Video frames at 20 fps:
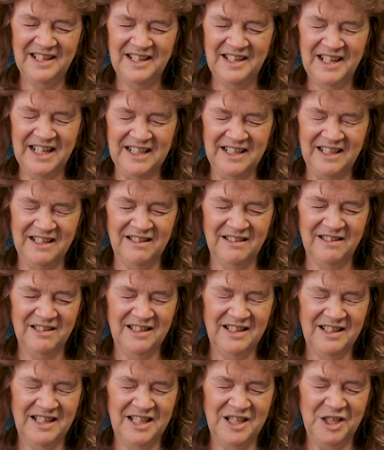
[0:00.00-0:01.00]

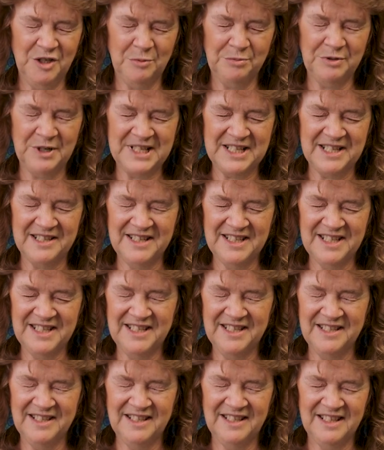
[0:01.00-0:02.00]
linger in your
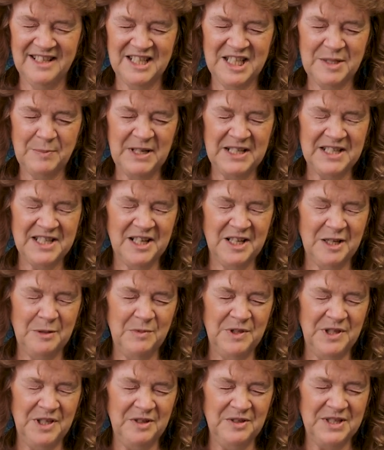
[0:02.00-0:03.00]
presence and spend
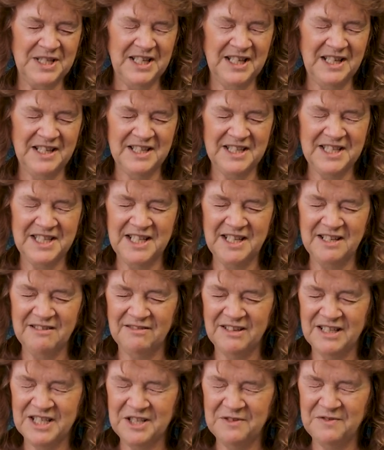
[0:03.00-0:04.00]
time with you to hear the
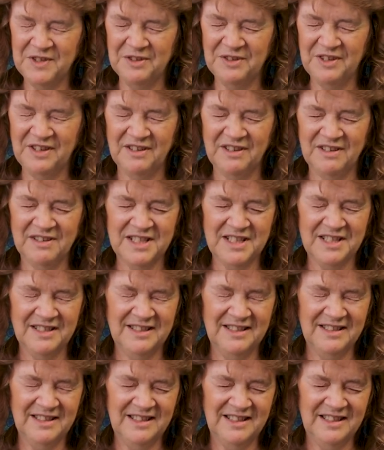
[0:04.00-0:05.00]
secrets of your heart.
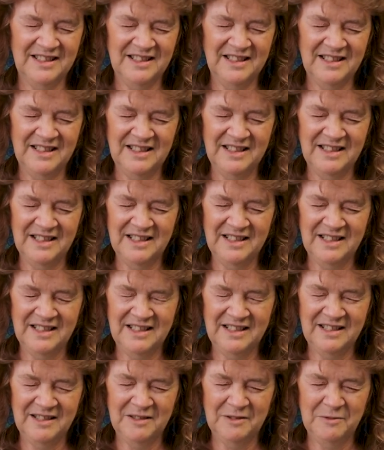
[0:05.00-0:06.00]

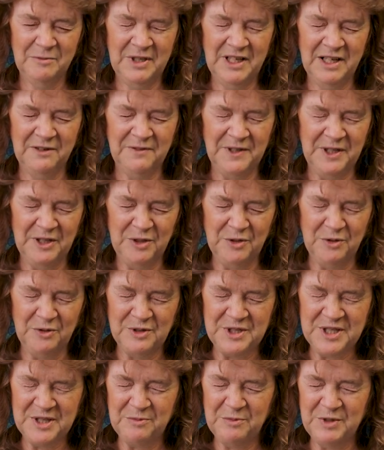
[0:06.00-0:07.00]
We love you,
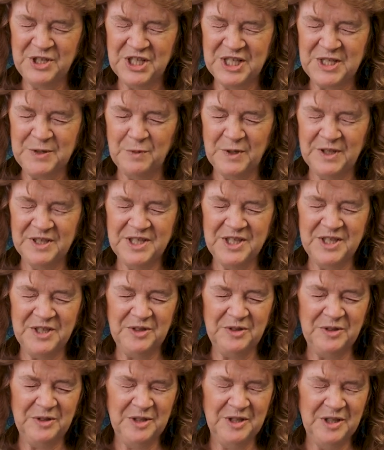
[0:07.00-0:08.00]
Lord, and we just want
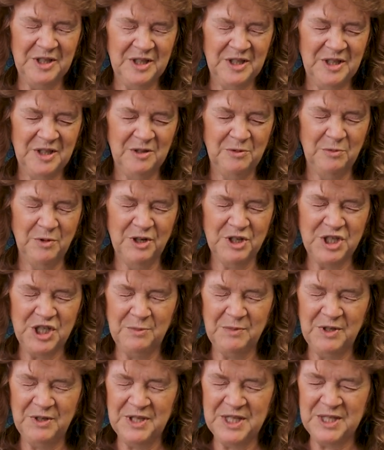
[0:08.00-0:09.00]
to
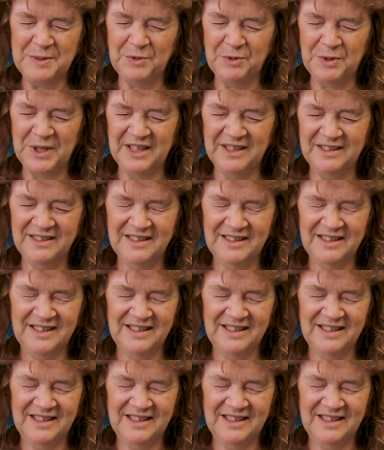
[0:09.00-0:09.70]
worship you this morning.